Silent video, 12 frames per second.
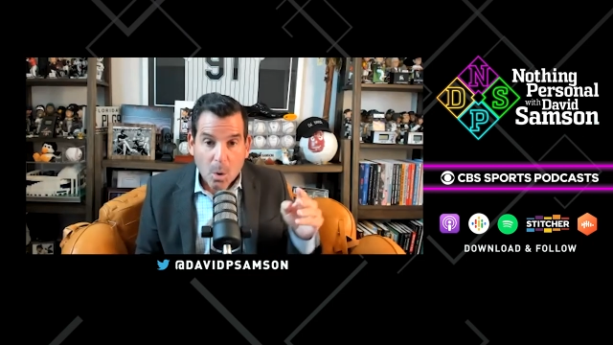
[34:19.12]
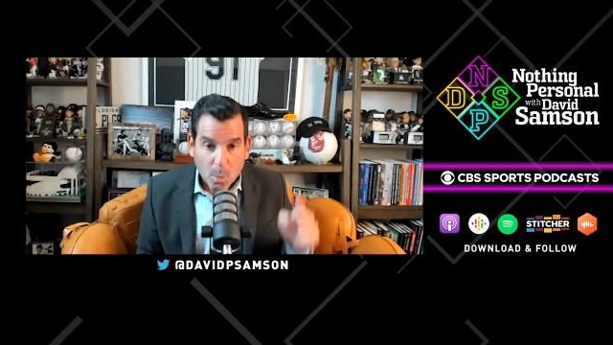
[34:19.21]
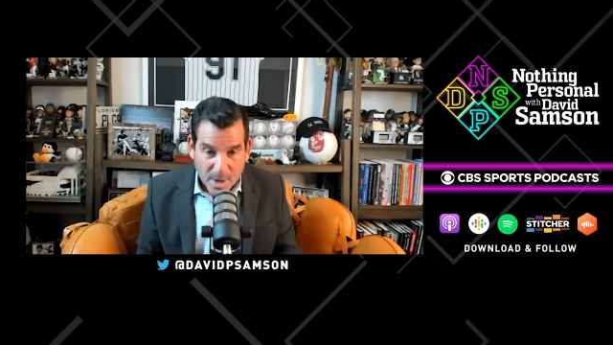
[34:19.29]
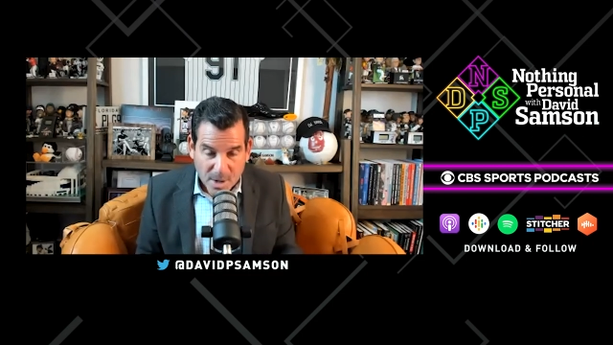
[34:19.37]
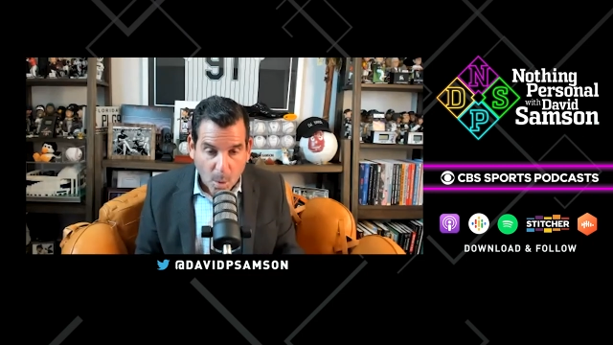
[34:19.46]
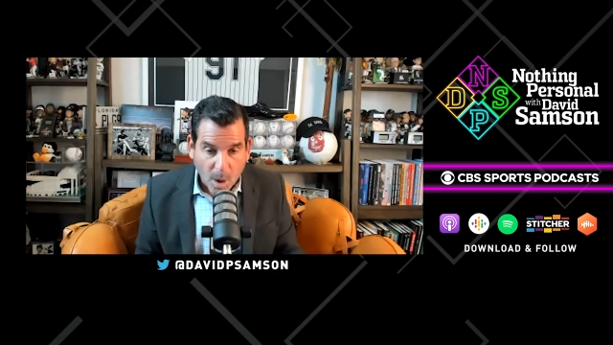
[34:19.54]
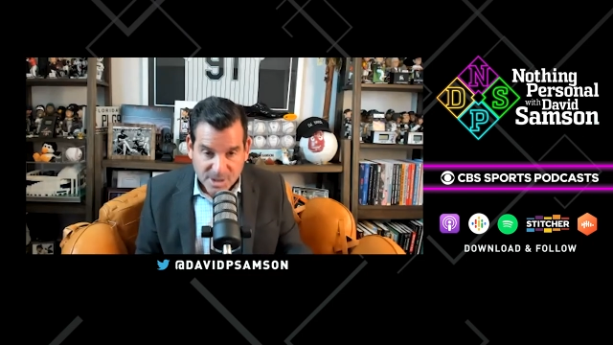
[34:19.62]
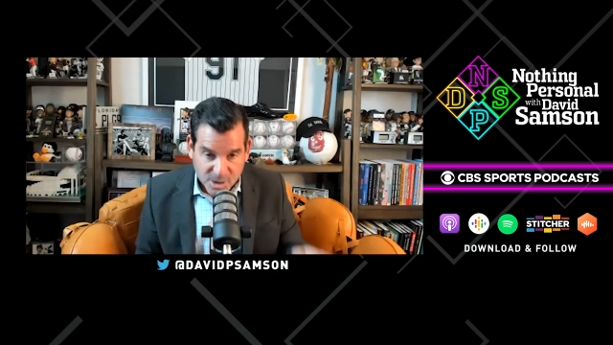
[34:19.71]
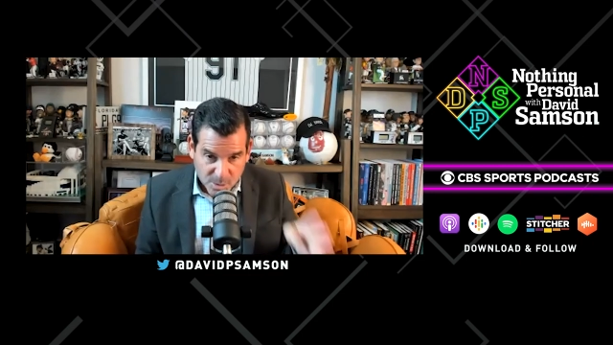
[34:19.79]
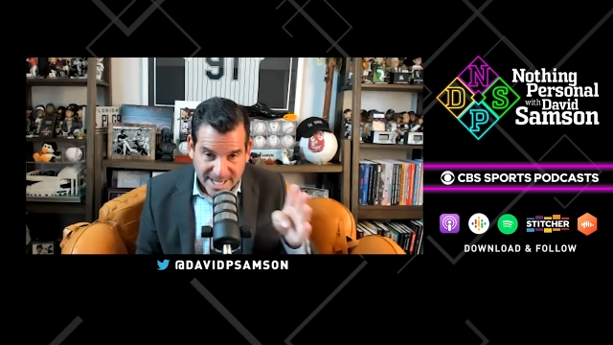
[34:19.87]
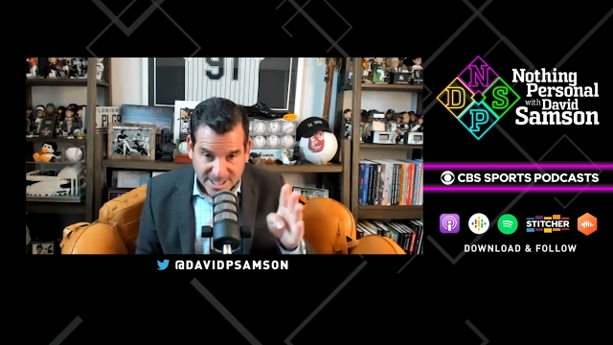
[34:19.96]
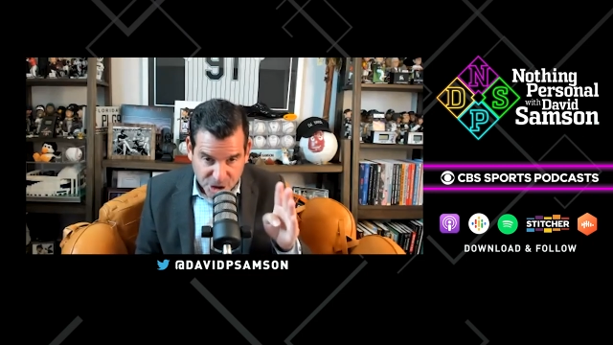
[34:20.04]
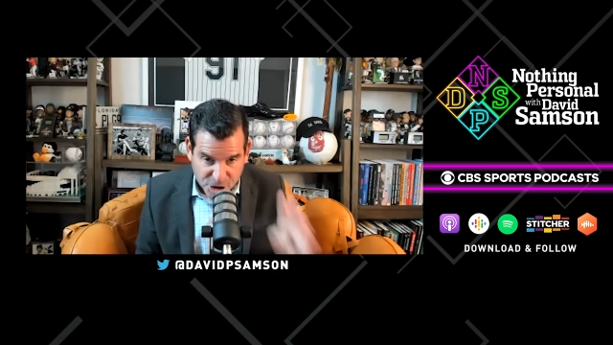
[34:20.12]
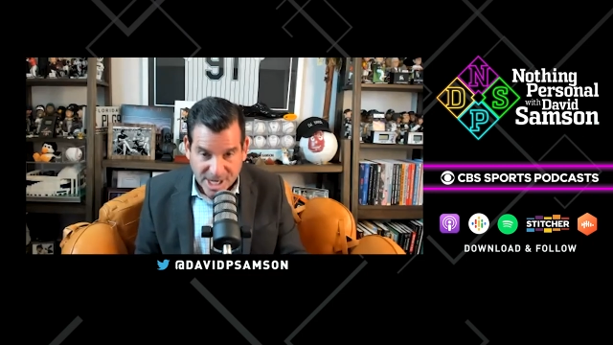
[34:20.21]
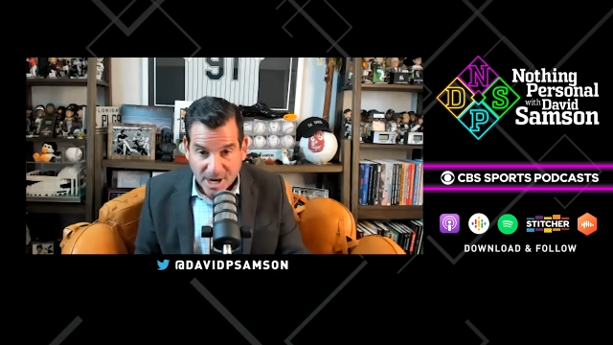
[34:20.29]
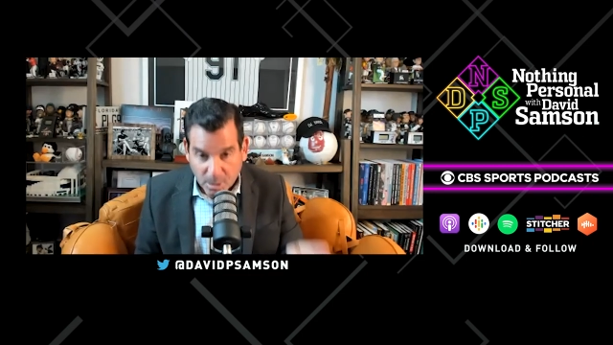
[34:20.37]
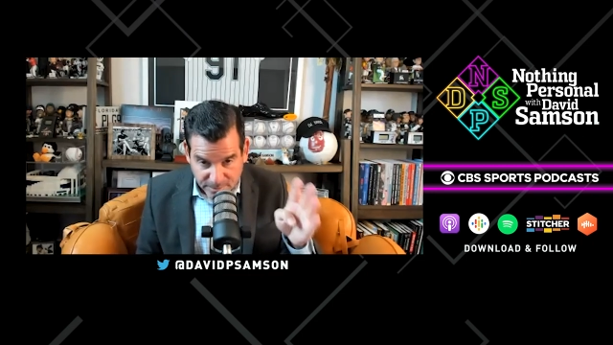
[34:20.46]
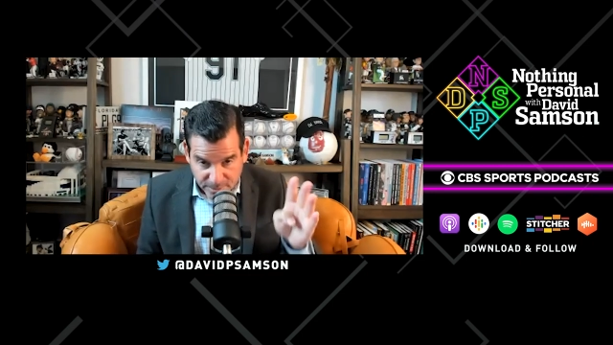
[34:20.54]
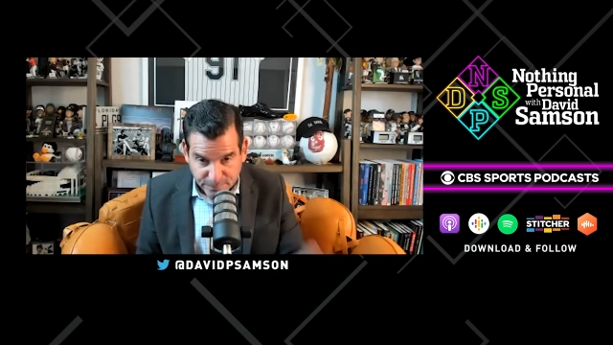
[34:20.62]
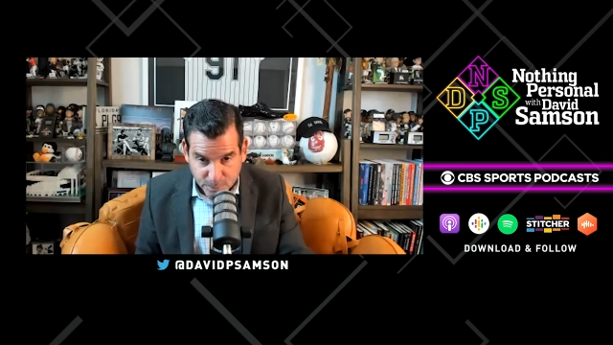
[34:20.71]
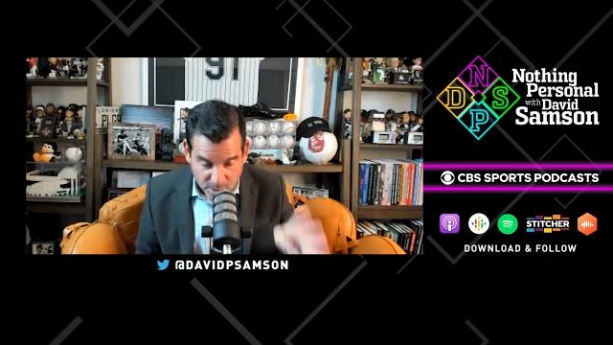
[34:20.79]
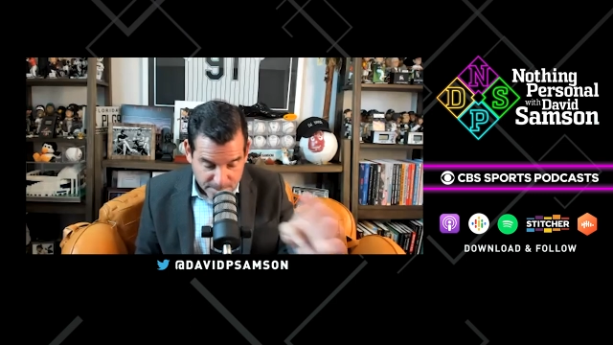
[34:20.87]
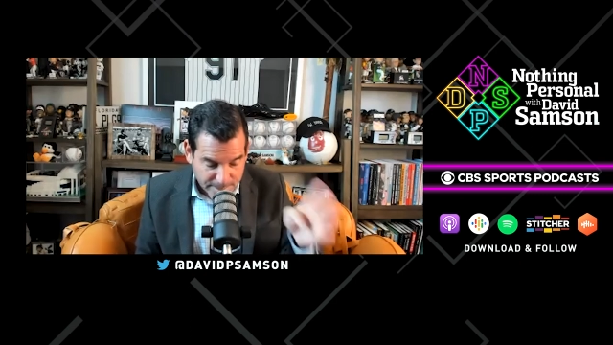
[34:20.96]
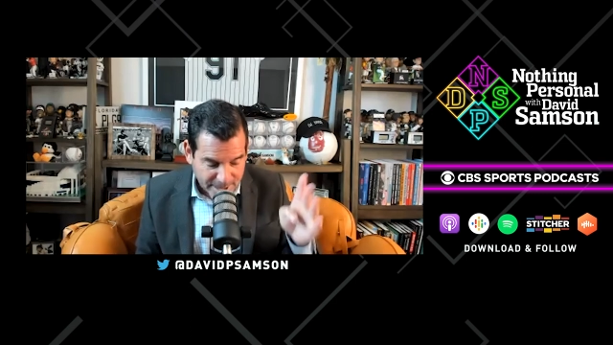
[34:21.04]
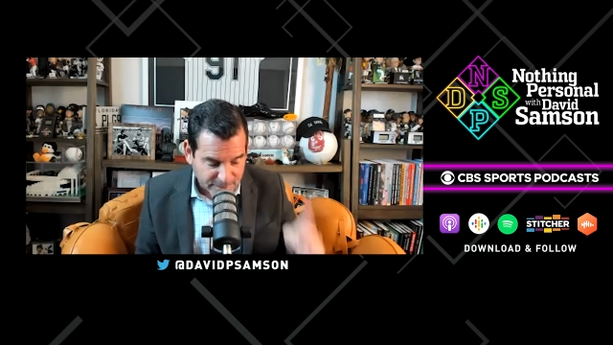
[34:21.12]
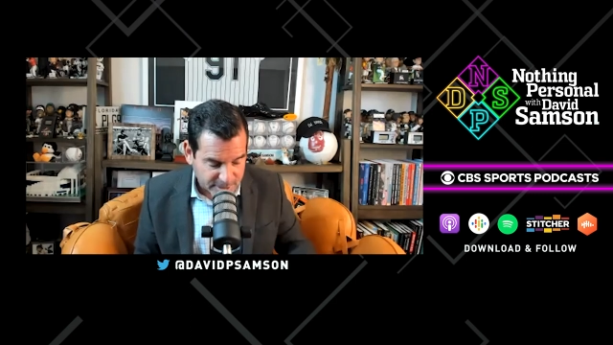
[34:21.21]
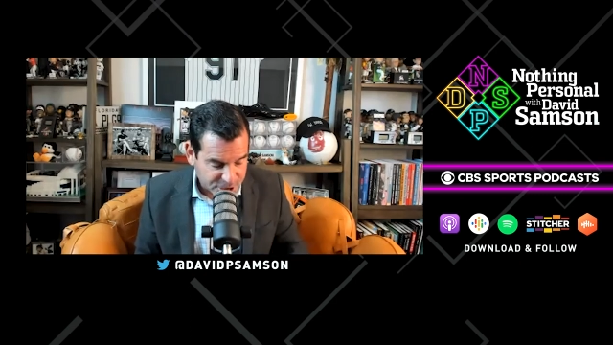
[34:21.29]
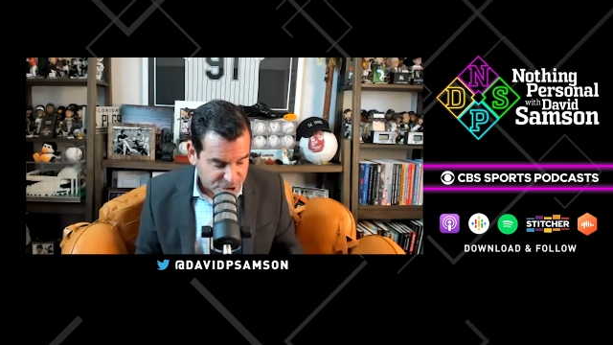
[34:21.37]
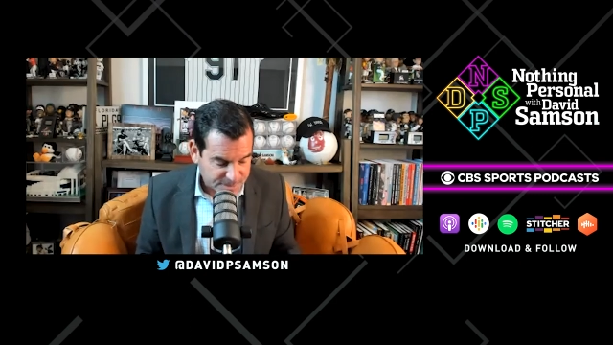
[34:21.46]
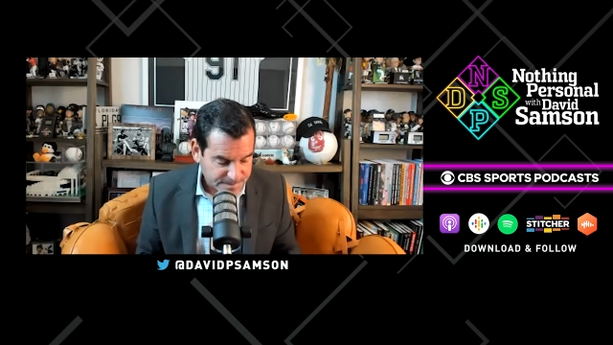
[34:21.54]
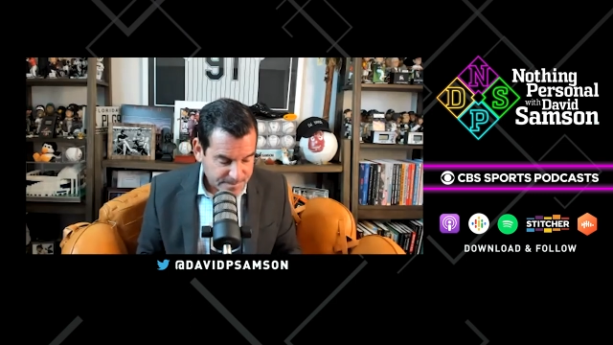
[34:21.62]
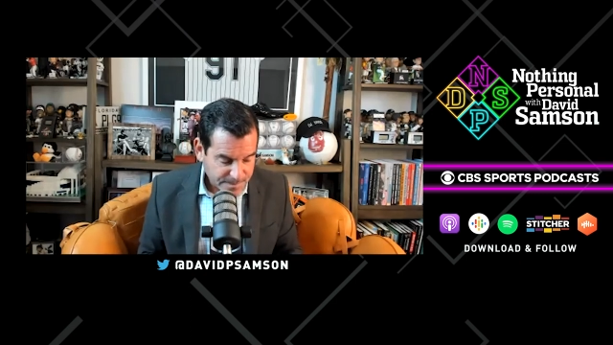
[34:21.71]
We want to get a share of the food and beverage